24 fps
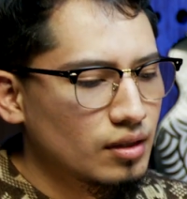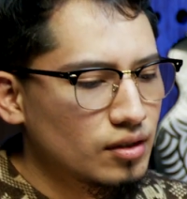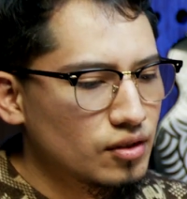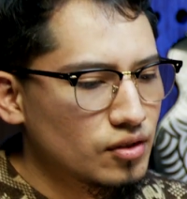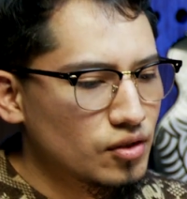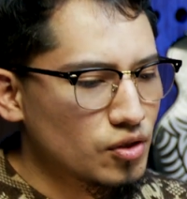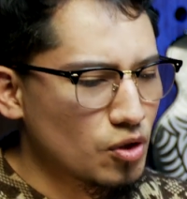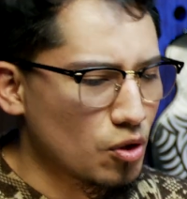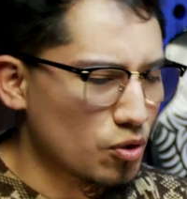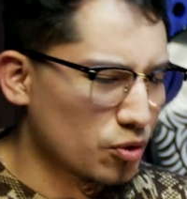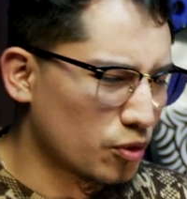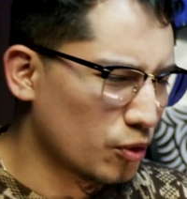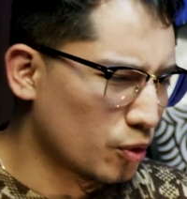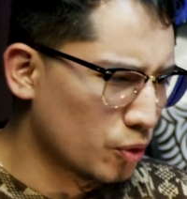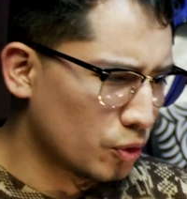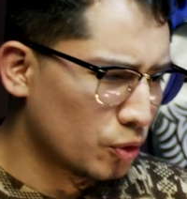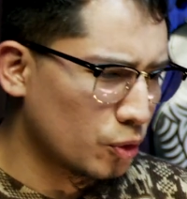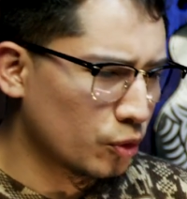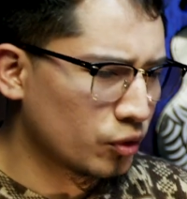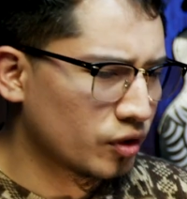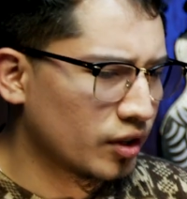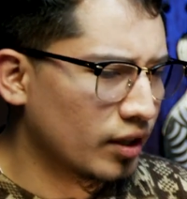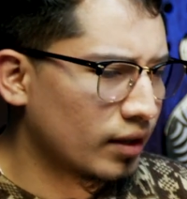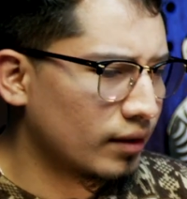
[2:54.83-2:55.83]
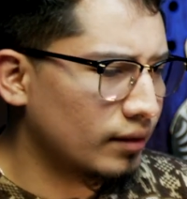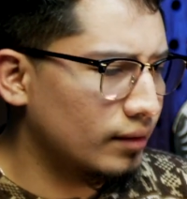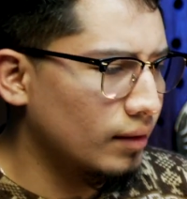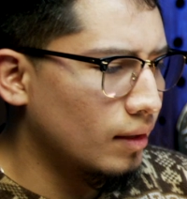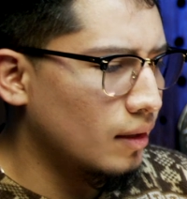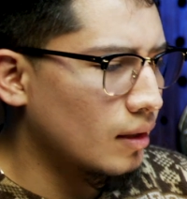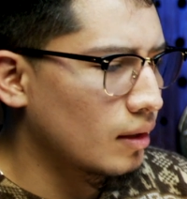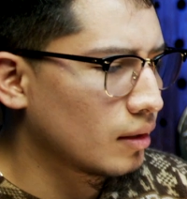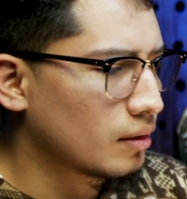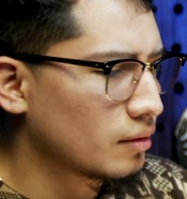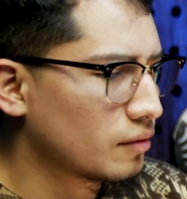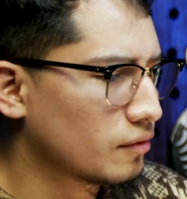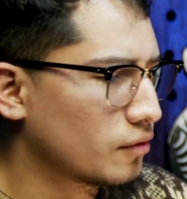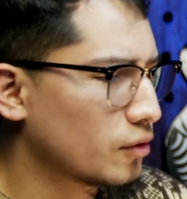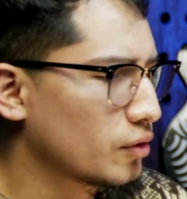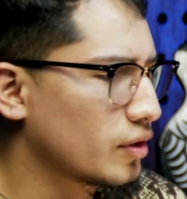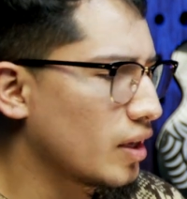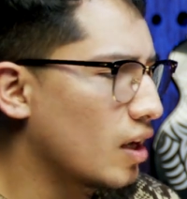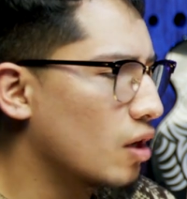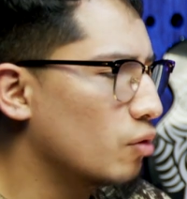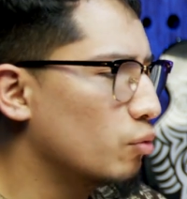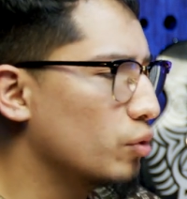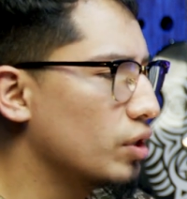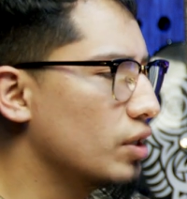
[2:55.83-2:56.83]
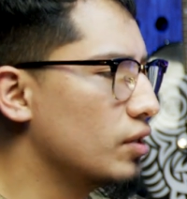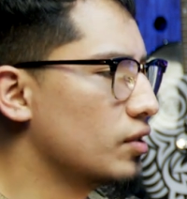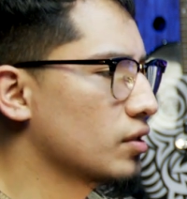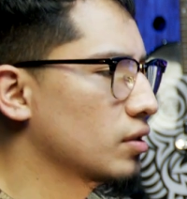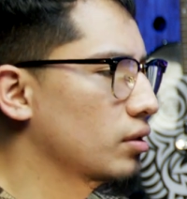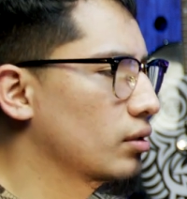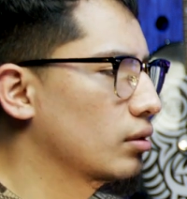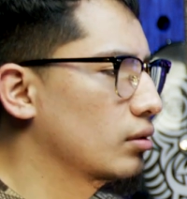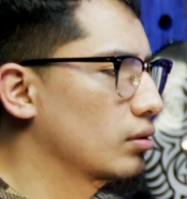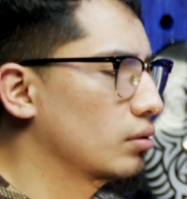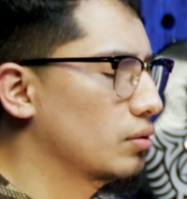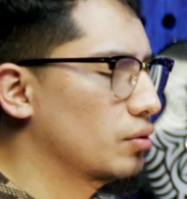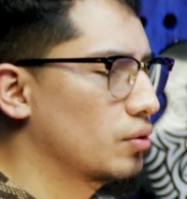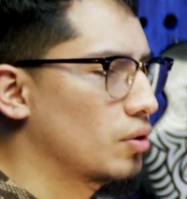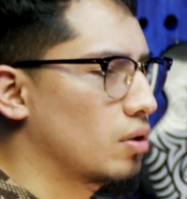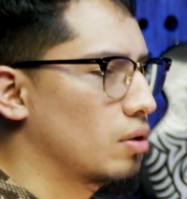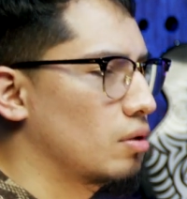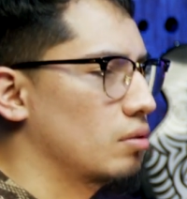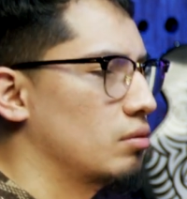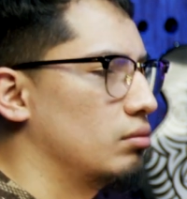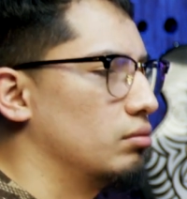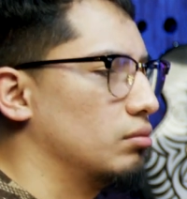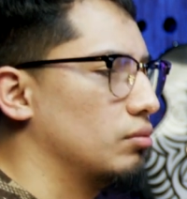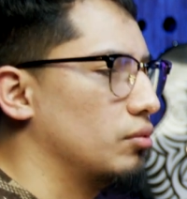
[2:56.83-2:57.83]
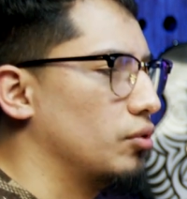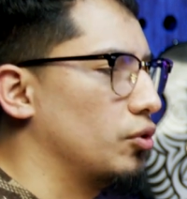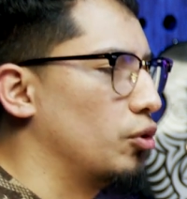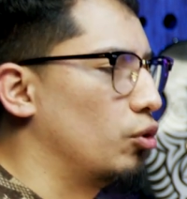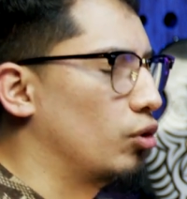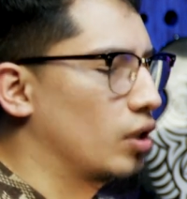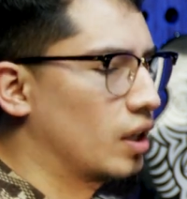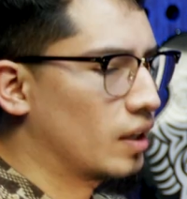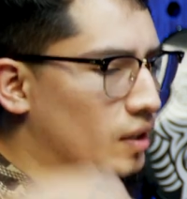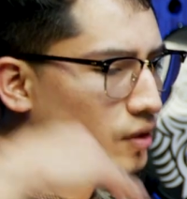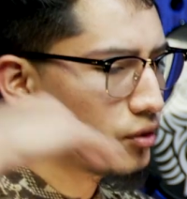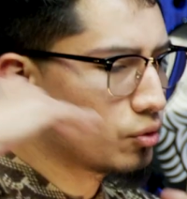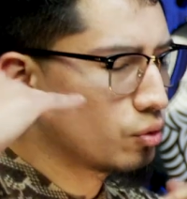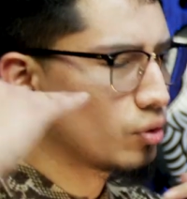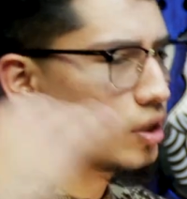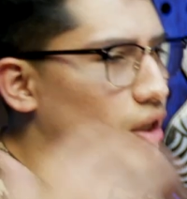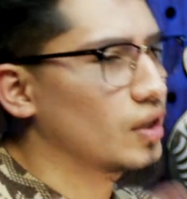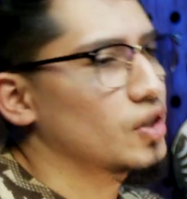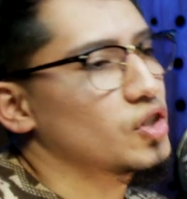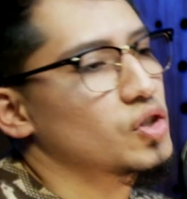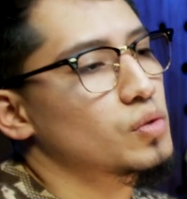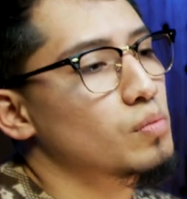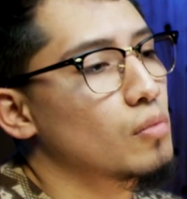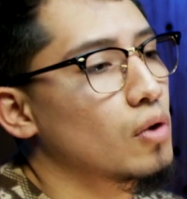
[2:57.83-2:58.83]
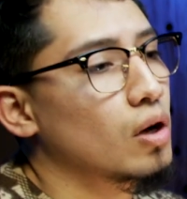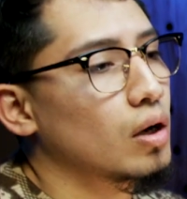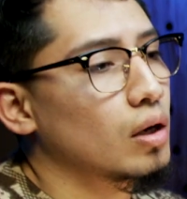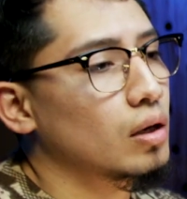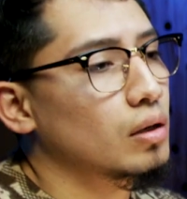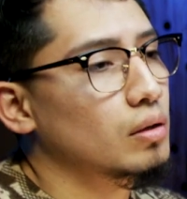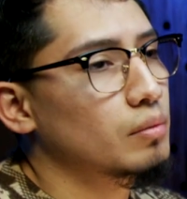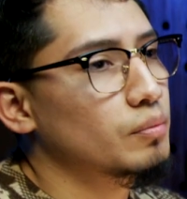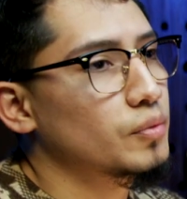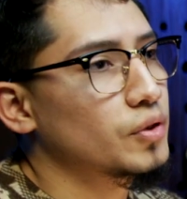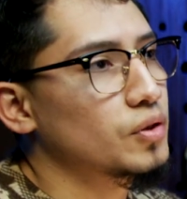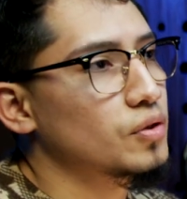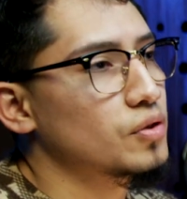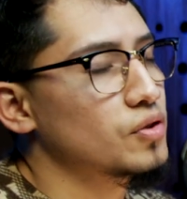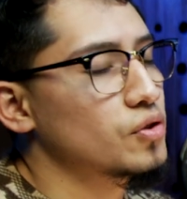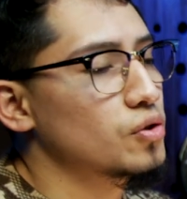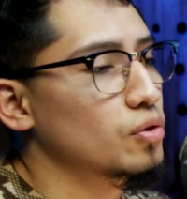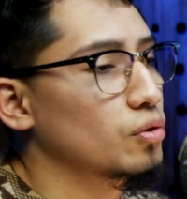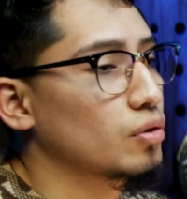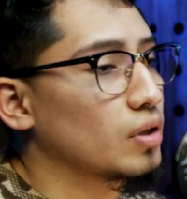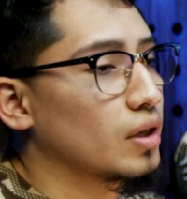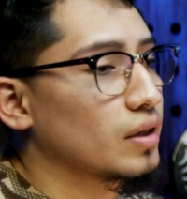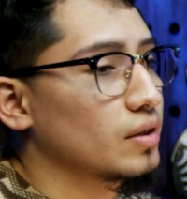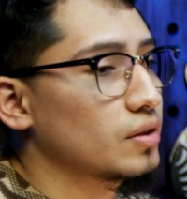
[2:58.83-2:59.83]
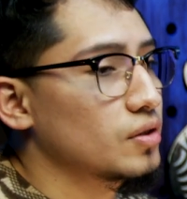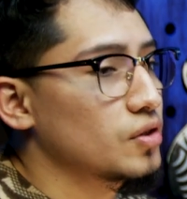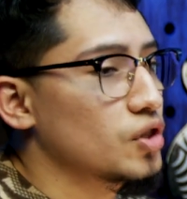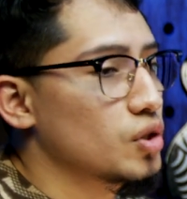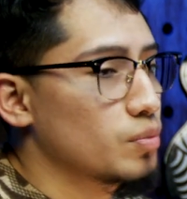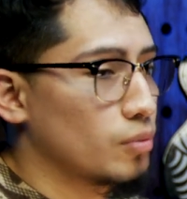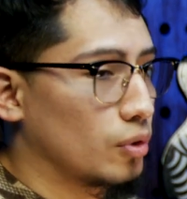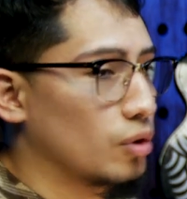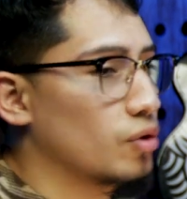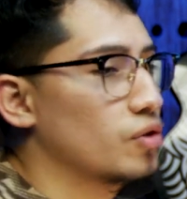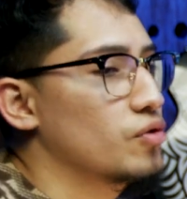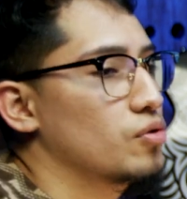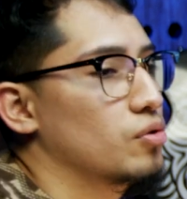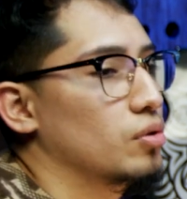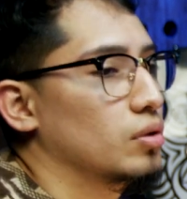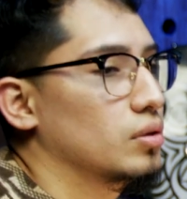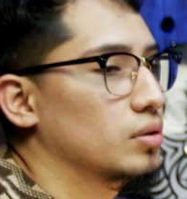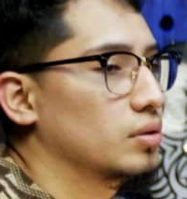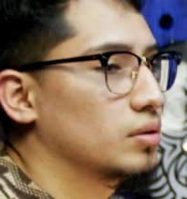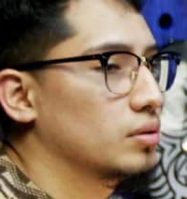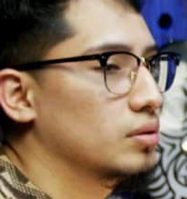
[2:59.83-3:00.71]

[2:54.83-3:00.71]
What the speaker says: So you think that for that reason, you're like a smart because you're like spiritual,